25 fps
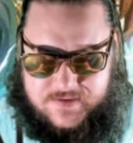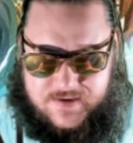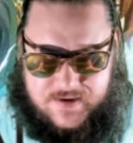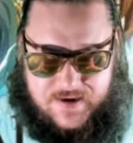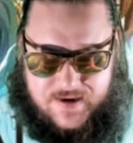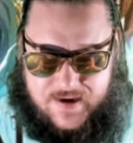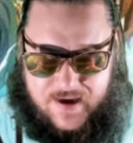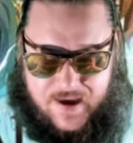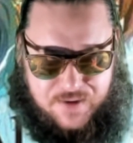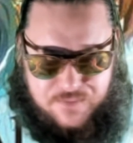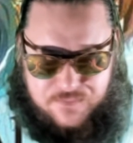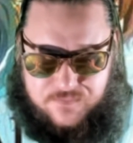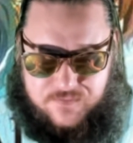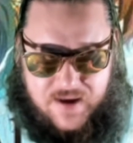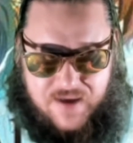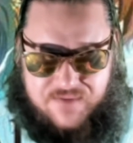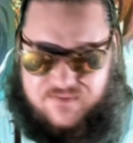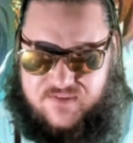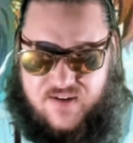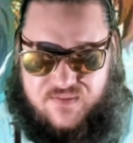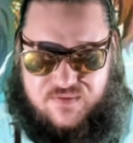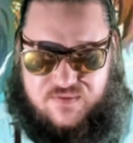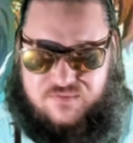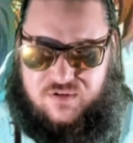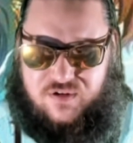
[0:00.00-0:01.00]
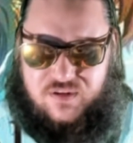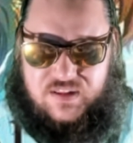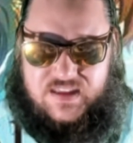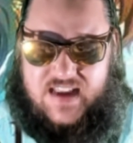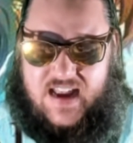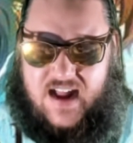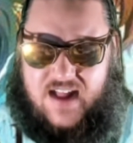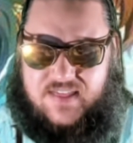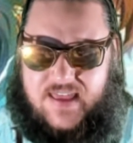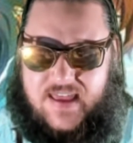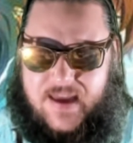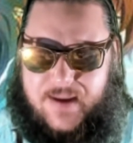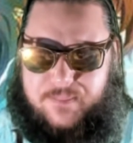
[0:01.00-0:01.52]
I've never really
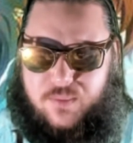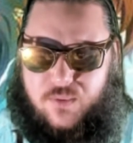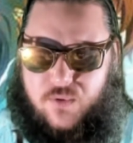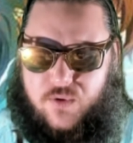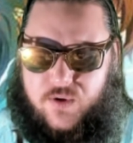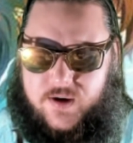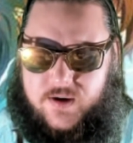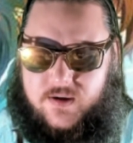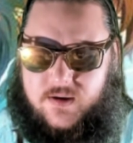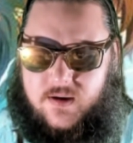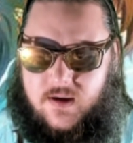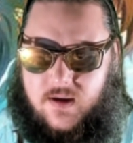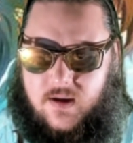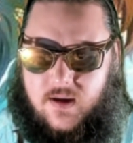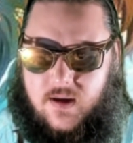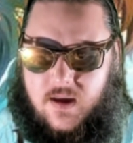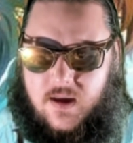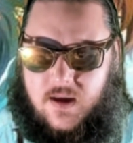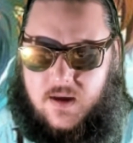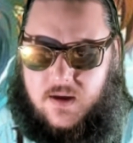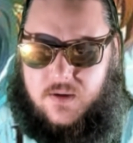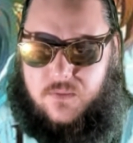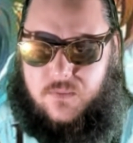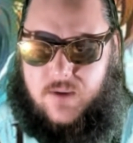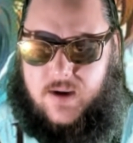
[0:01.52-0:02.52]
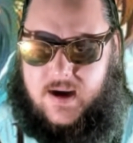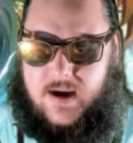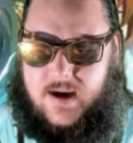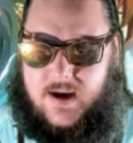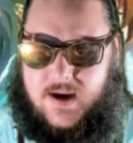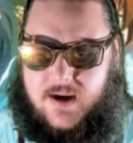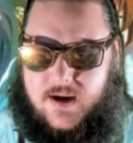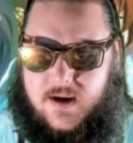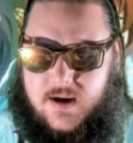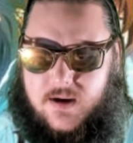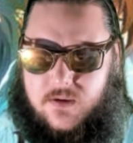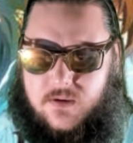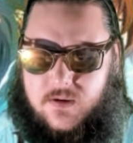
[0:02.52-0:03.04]
gotten that point.
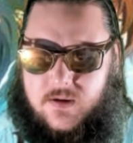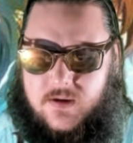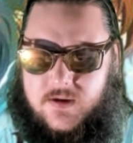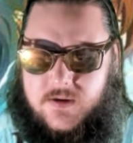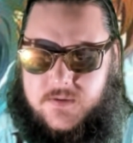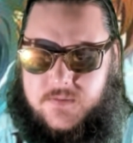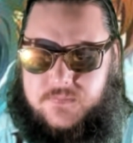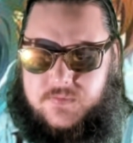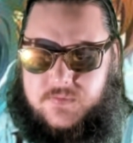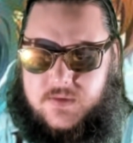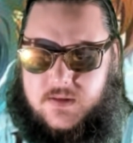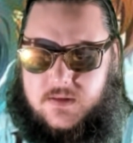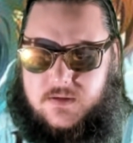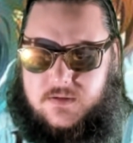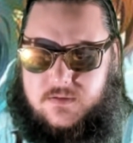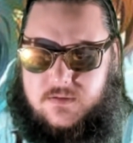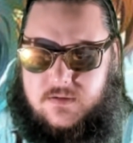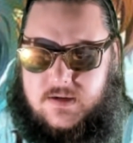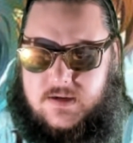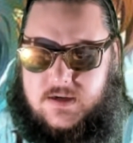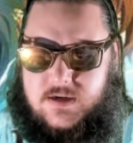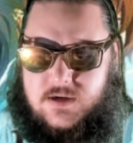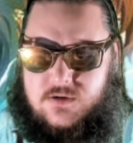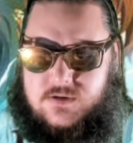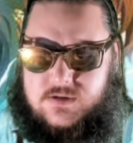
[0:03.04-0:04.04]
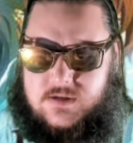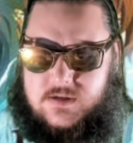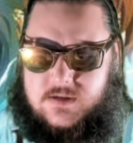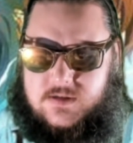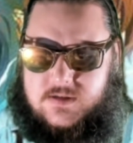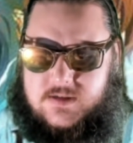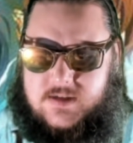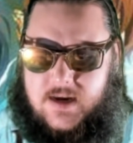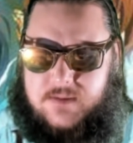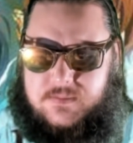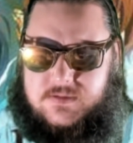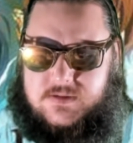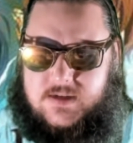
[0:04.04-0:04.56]
Wow, they're reusing the
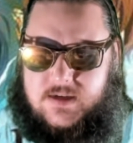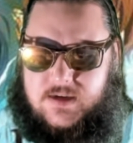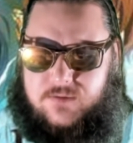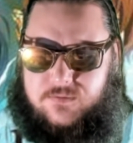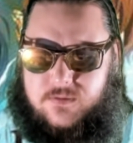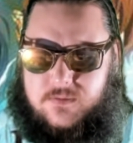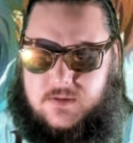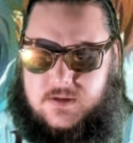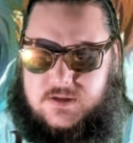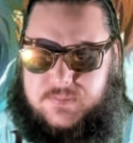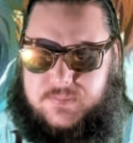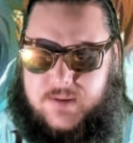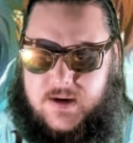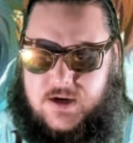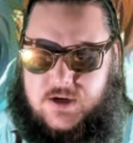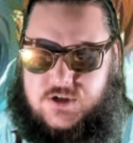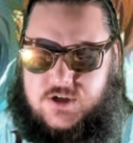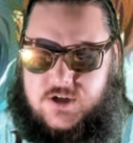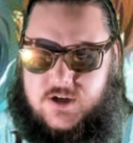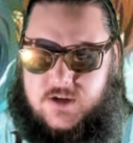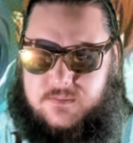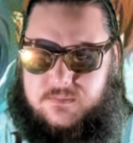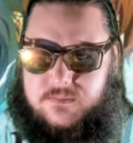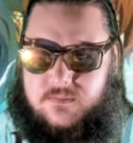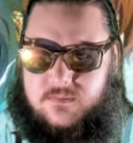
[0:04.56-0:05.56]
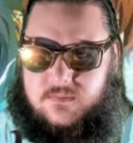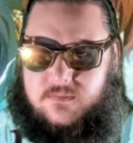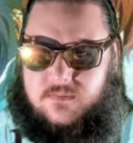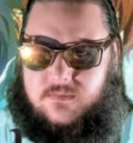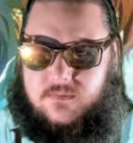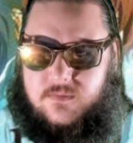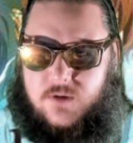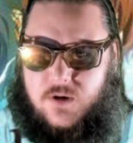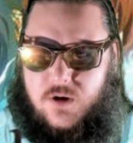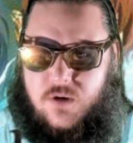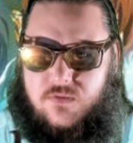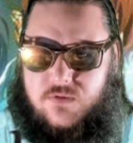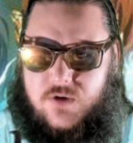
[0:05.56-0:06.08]
same scene from the spaceship
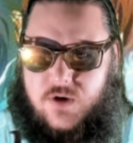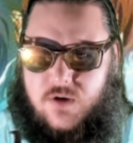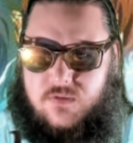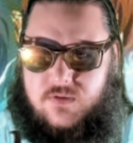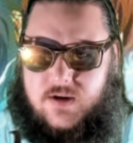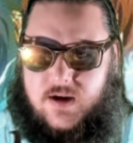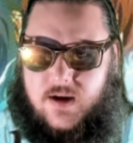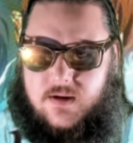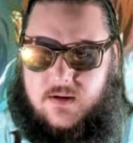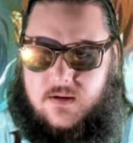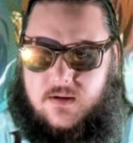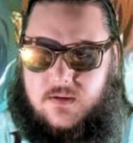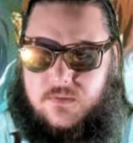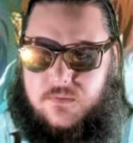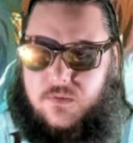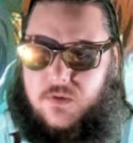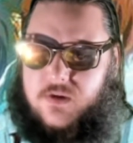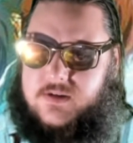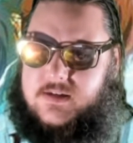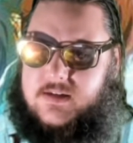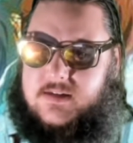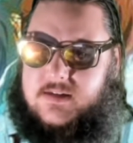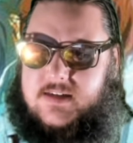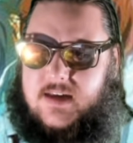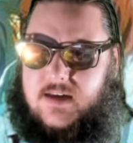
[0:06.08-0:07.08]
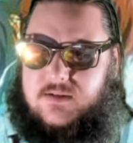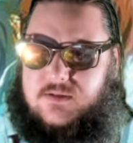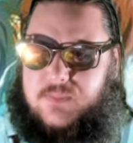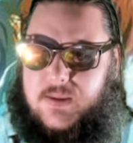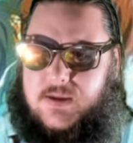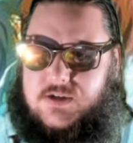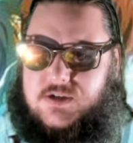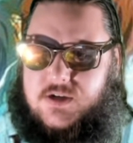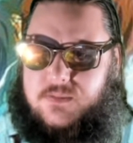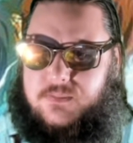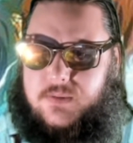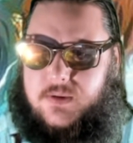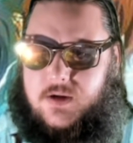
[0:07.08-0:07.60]
over and over again. Was it the
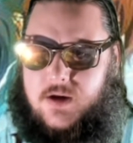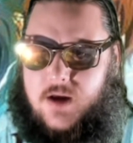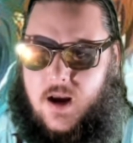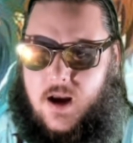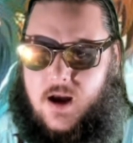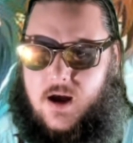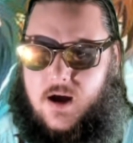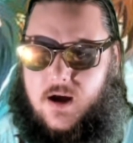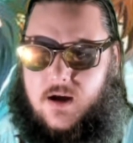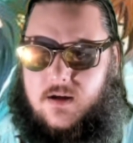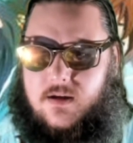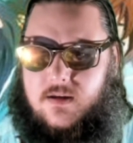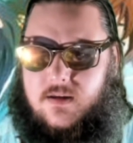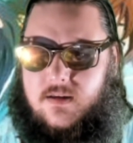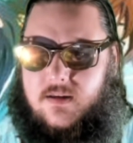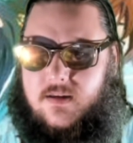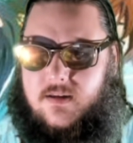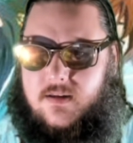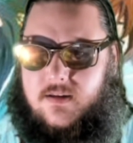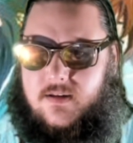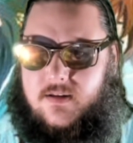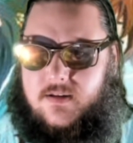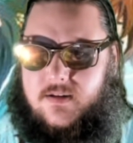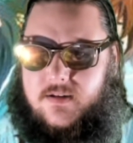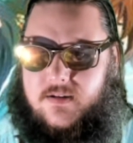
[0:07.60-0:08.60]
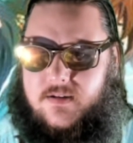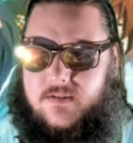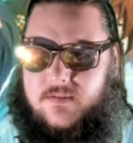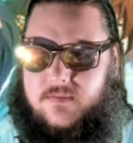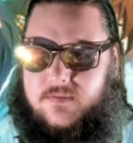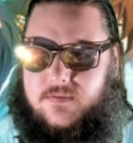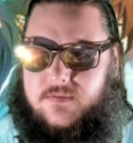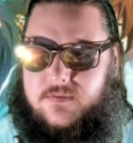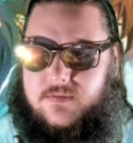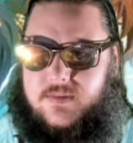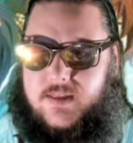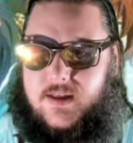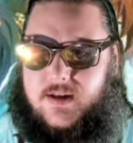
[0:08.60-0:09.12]
spaceship? Yeah.
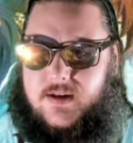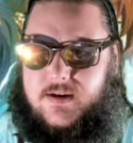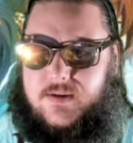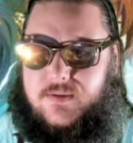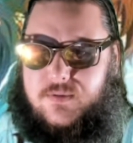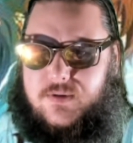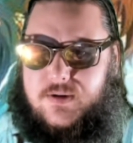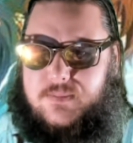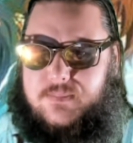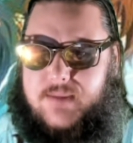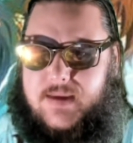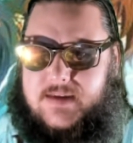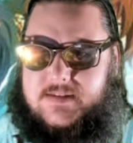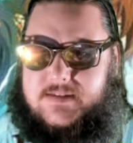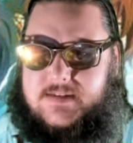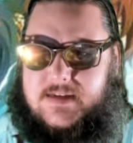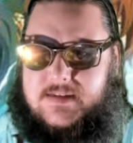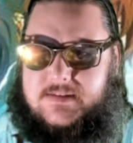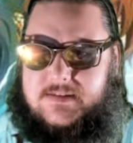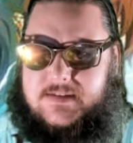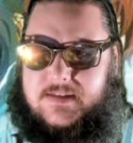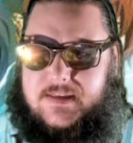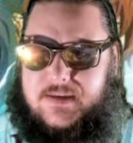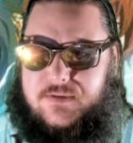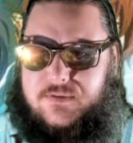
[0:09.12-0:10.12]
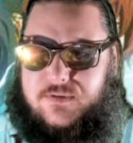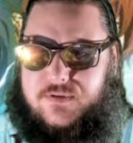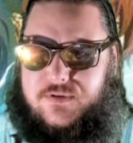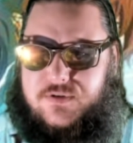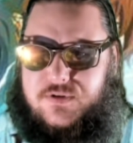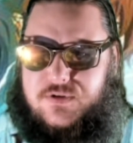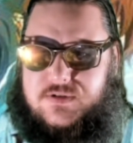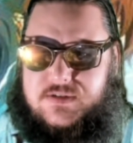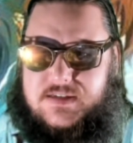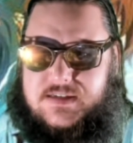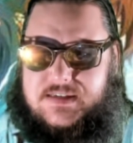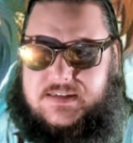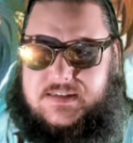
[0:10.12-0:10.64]
Then it would make sense that they would
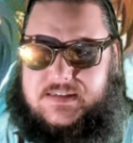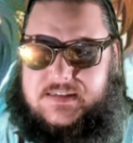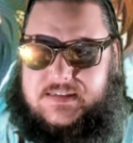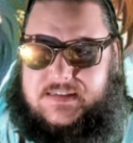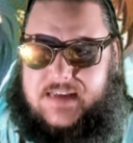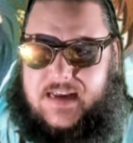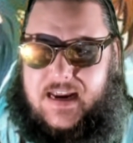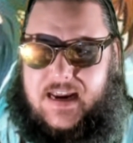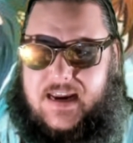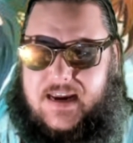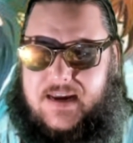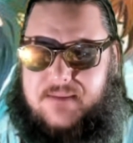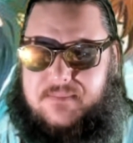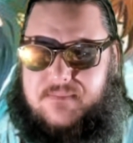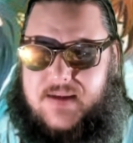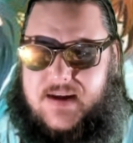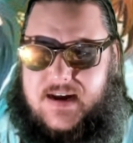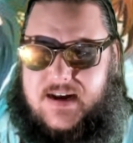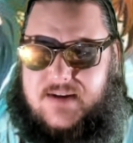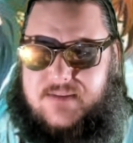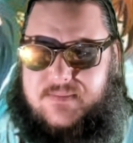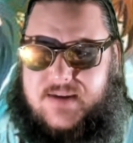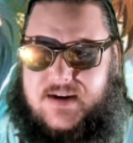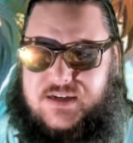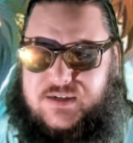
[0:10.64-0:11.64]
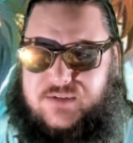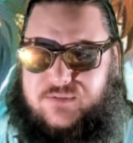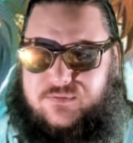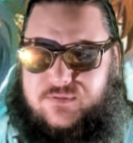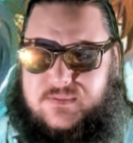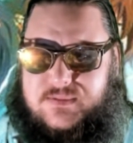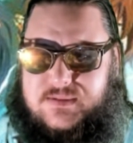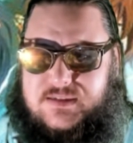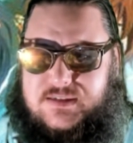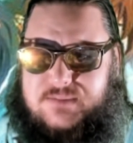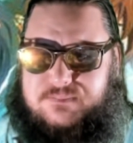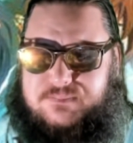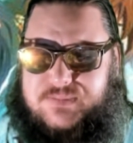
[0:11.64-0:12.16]
use the same animation from
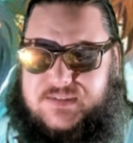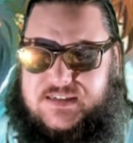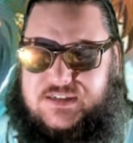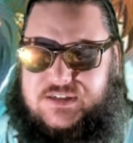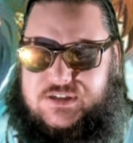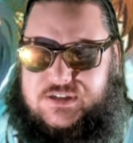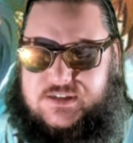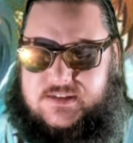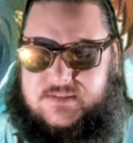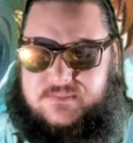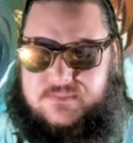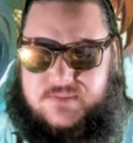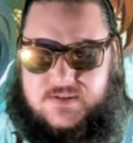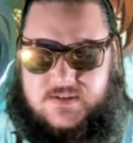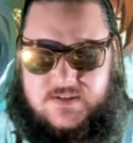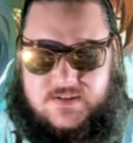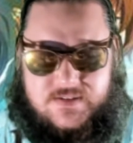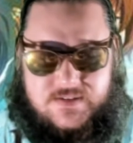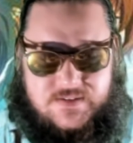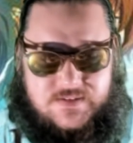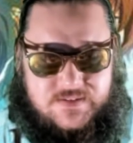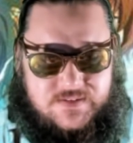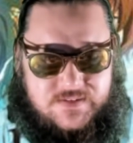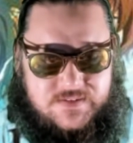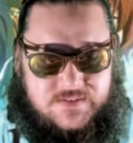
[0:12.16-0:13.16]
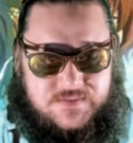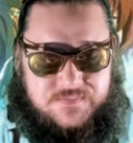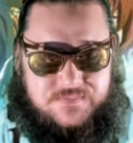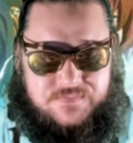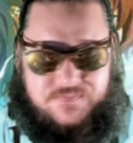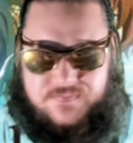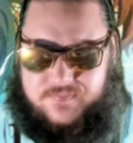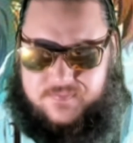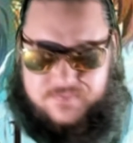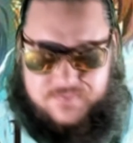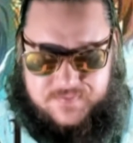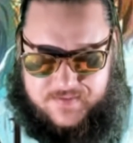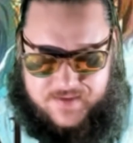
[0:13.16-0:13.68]
the spaceship.
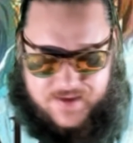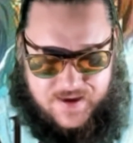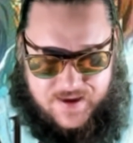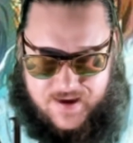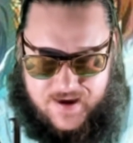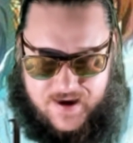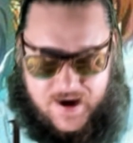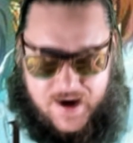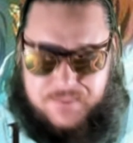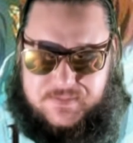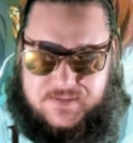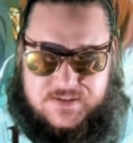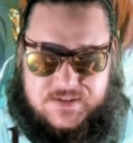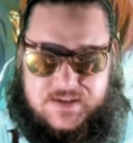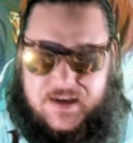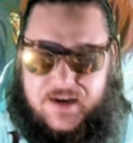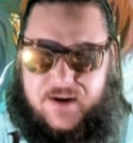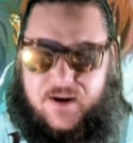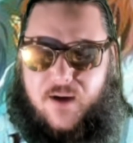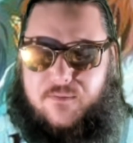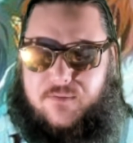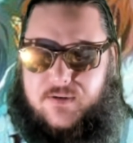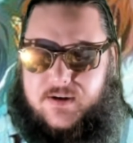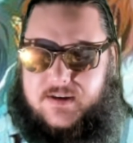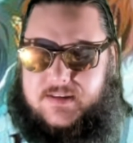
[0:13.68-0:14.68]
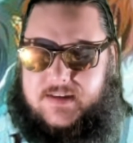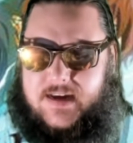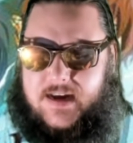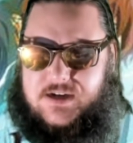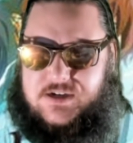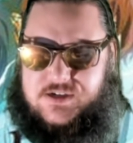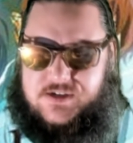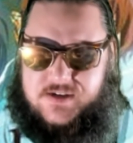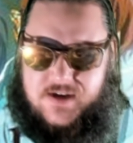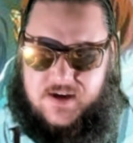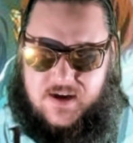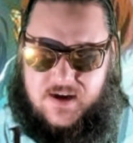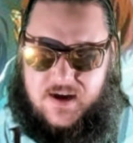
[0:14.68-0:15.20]
I'm just getting off on a
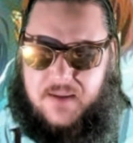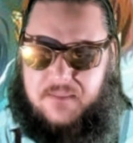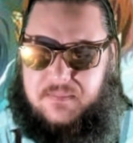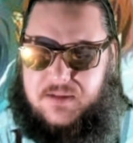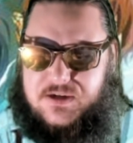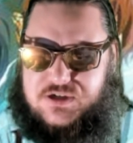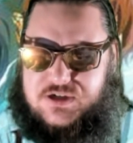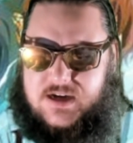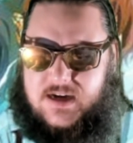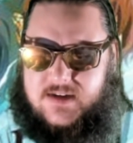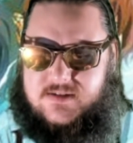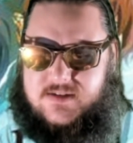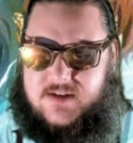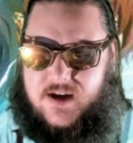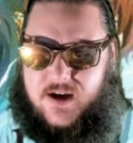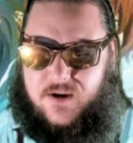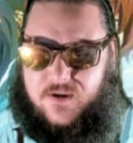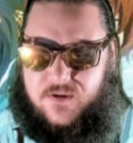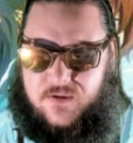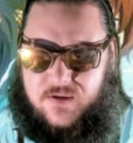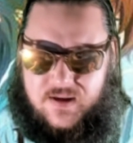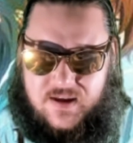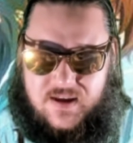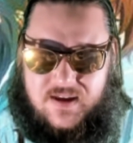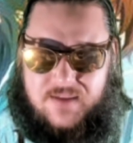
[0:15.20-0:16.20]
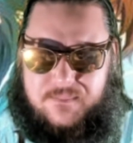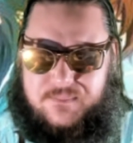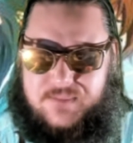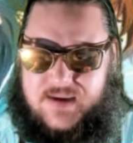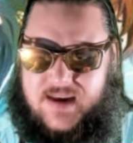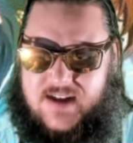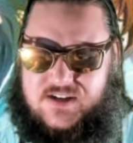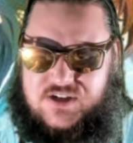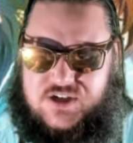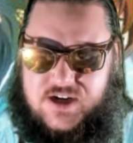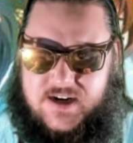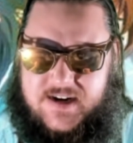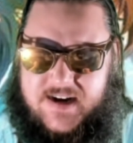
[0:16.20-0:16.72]
tangent. Let you guys go. But yeah,
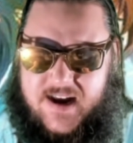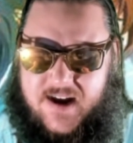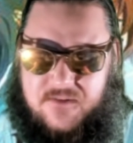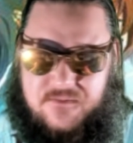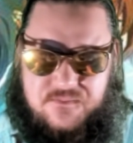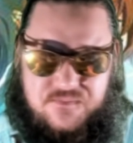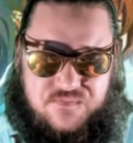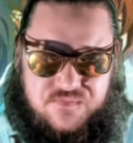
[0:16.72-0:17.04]
check it out.